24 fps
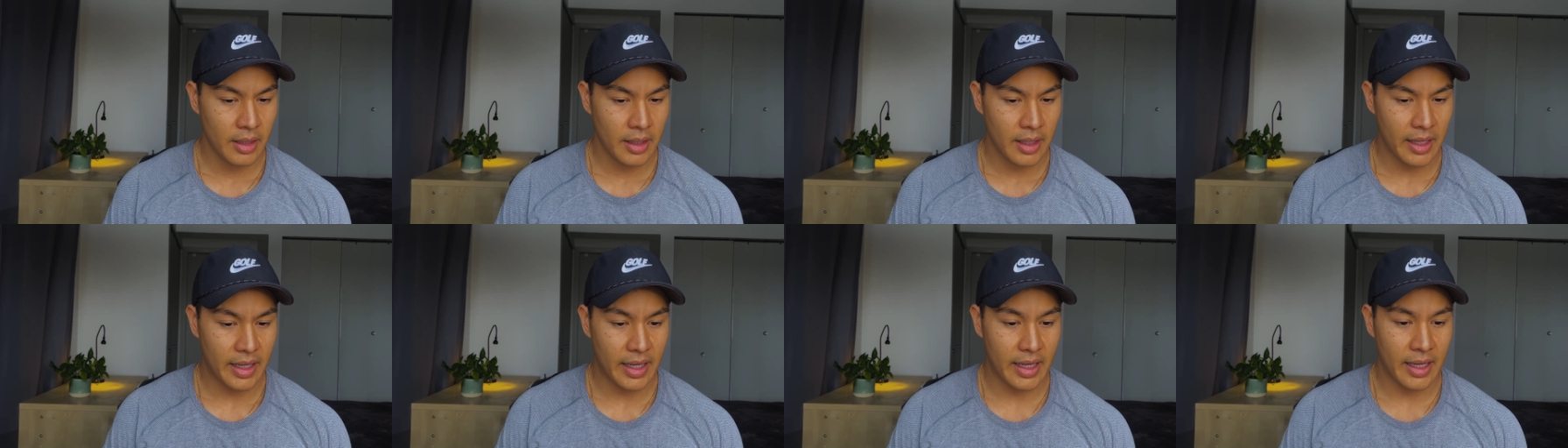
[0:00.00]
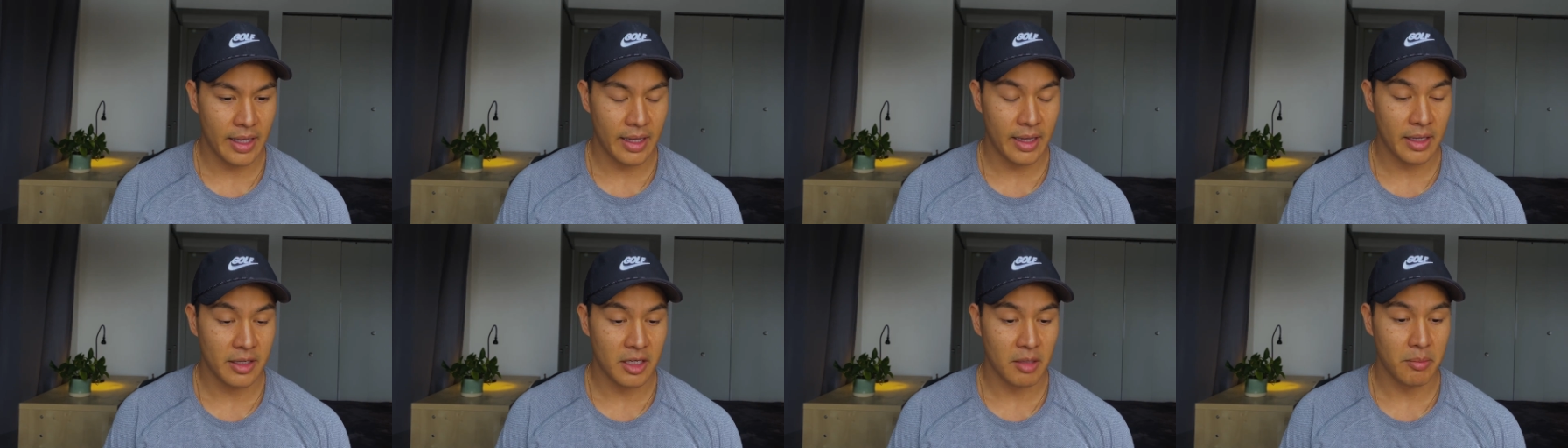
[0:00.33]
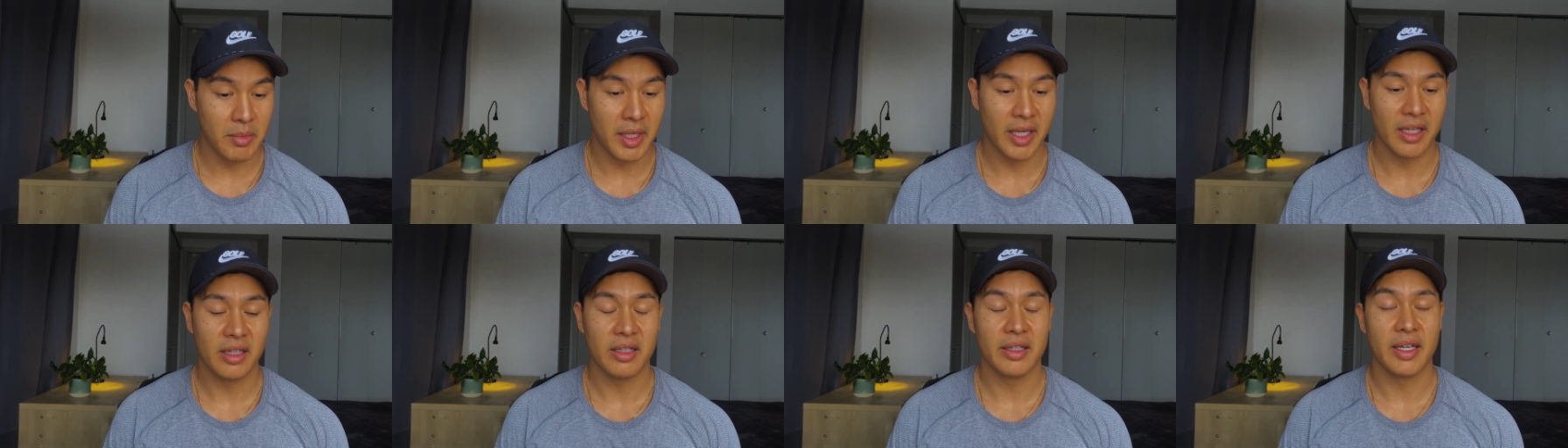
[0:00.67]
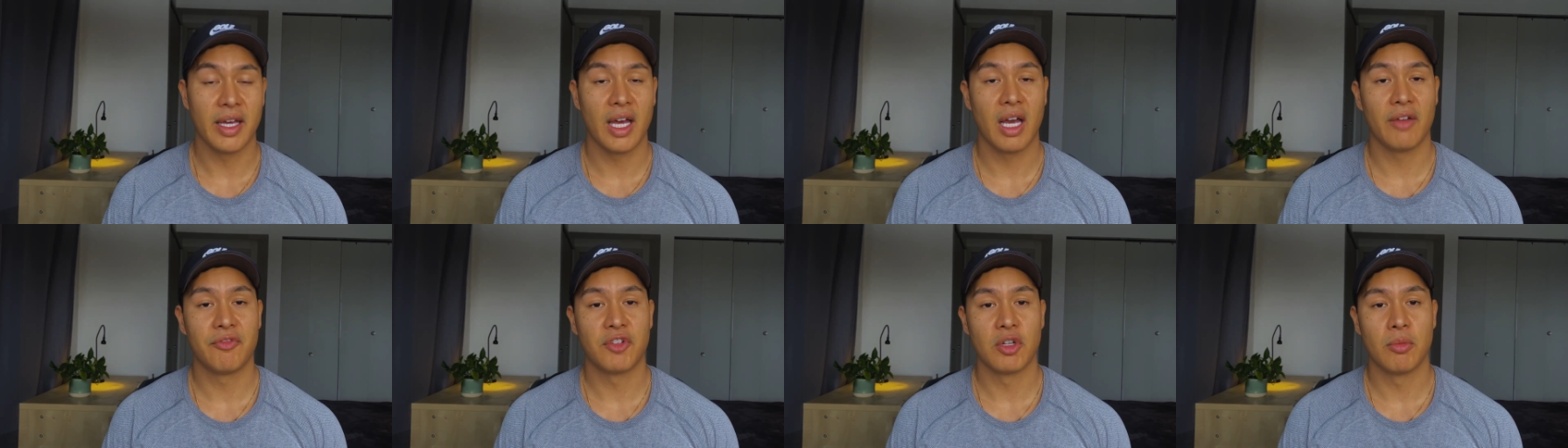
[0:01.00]
and
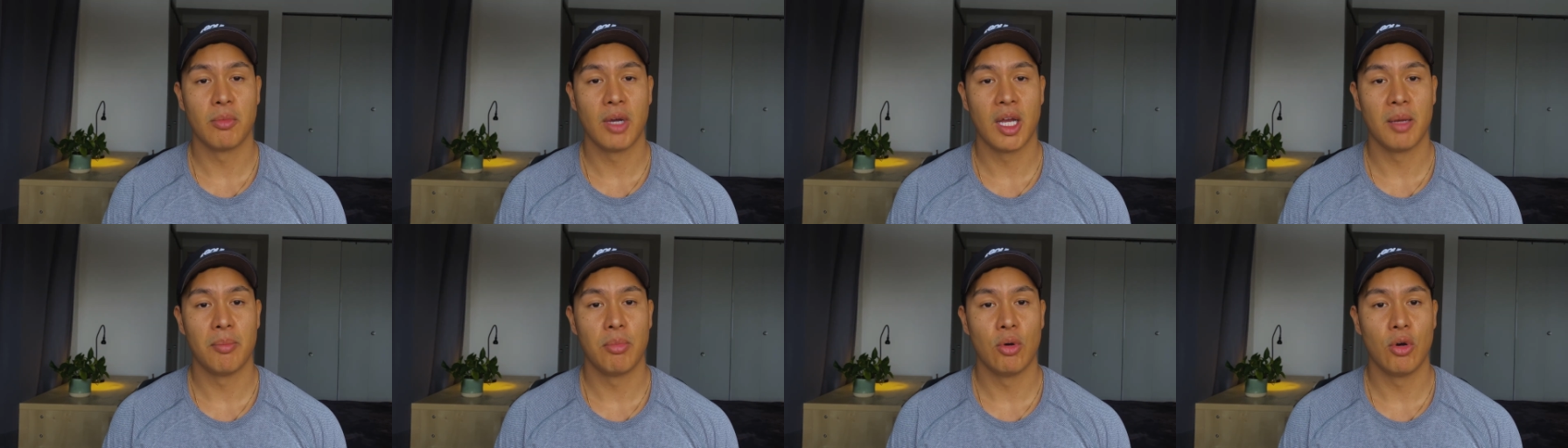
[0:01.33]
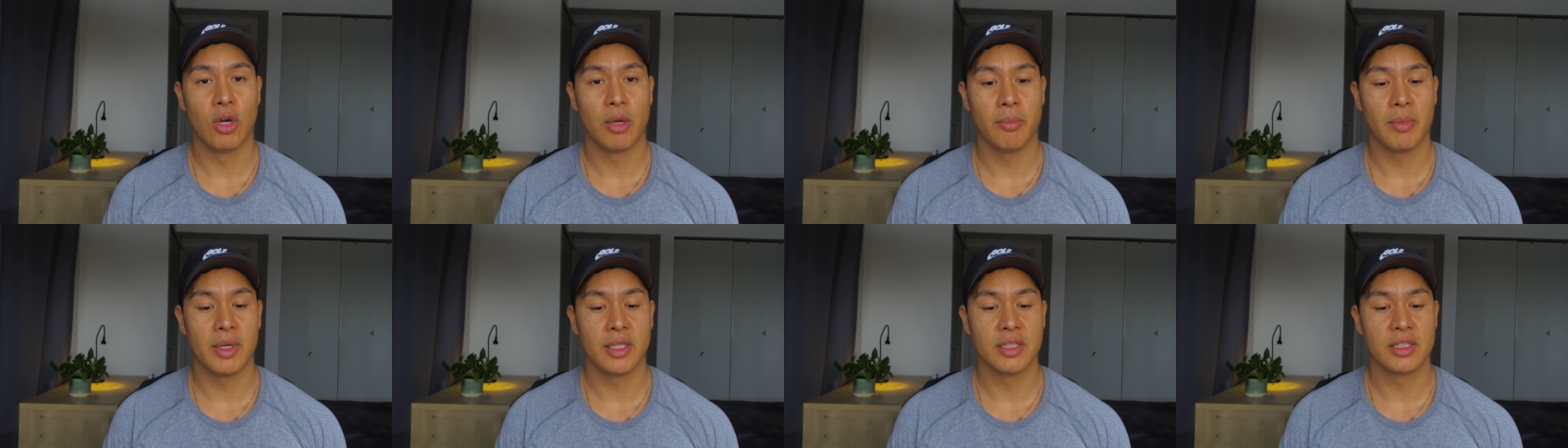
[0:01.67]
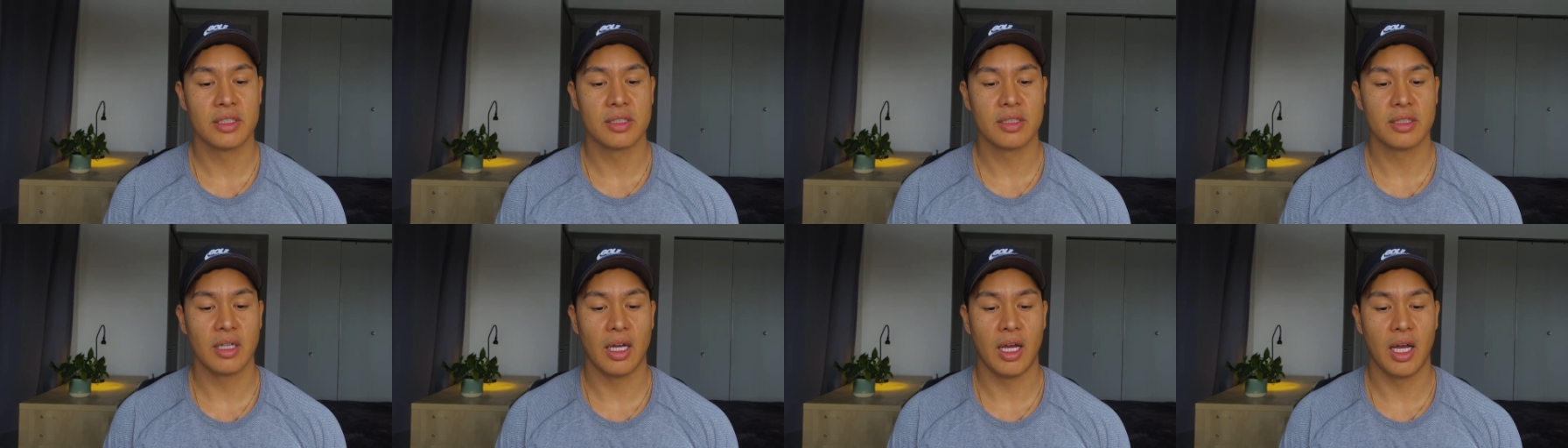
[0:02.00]
immediately after my appointments,